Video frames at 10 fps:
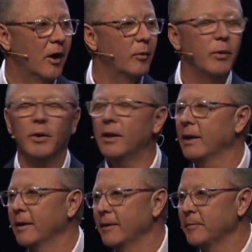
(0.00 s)
Are we
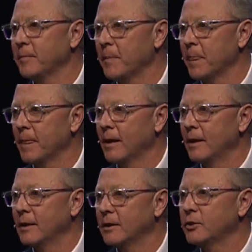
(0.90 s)
willing
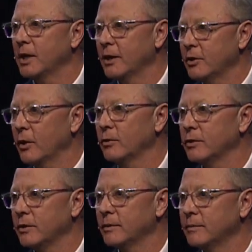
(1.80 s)
to change
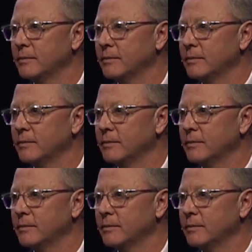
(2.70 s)
culture?